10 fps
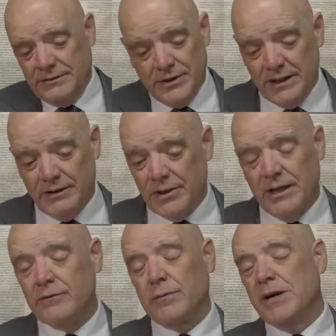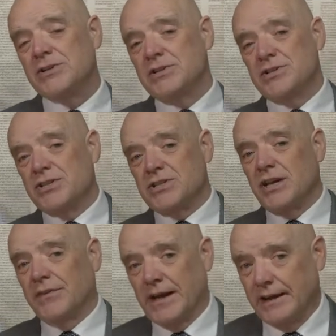the the information is just
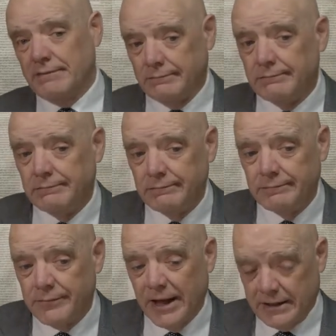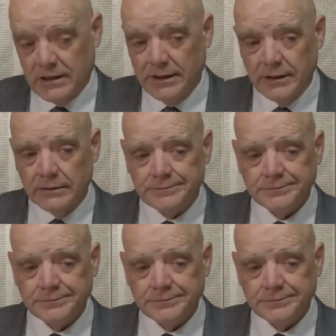not that that clear.